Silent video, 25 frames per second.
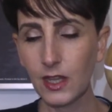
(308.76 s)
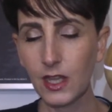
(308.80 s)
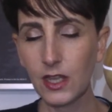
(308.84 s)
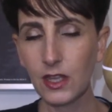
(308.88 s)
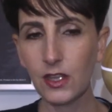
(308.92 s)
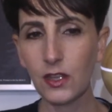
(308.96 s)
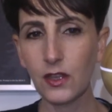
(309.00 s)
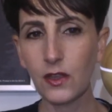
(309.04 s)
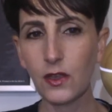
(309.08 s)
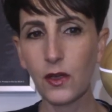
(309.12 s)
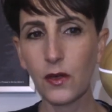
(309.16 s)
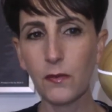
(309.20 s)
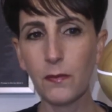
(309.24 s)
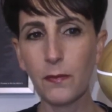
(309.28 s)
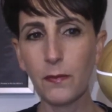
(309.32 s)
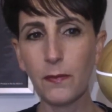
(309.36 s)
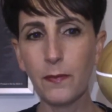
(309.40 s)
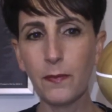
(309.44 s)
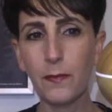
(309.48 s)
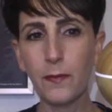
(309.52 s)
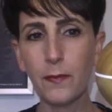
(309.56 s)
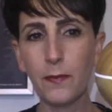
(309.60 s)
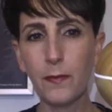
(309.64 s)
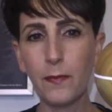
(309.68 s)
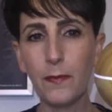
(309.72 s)
You go
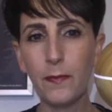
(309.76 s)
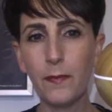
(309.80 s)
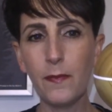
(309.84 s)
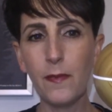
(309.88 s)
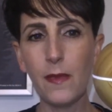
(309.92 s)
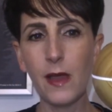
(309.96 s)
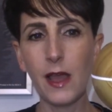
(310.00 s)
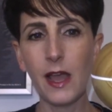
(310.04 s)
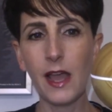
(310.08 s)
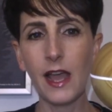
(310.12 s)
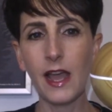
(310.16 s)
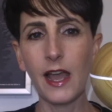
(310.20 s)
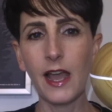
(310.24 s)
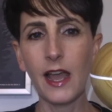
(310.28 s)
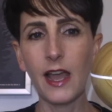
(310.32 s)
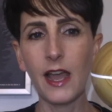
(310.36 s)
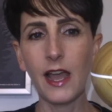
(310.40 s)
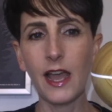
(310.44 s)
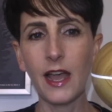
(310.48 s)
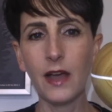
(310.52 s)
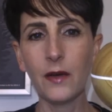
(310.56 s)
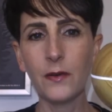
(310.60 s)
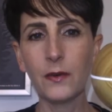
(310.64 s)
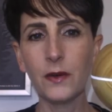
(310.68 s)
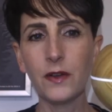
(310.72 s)

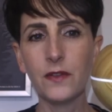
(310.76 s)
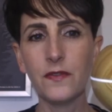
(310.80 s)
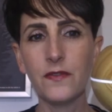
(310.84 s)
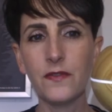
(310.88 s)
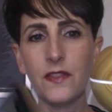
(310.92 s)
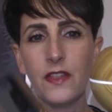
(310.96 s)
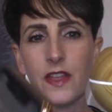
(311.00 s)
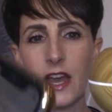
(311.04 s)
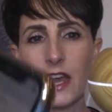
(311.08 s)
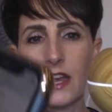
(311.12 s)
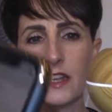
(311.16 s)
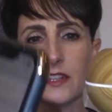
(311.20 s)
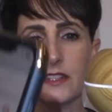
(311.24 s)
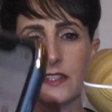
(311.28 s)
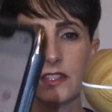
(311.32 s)
out of that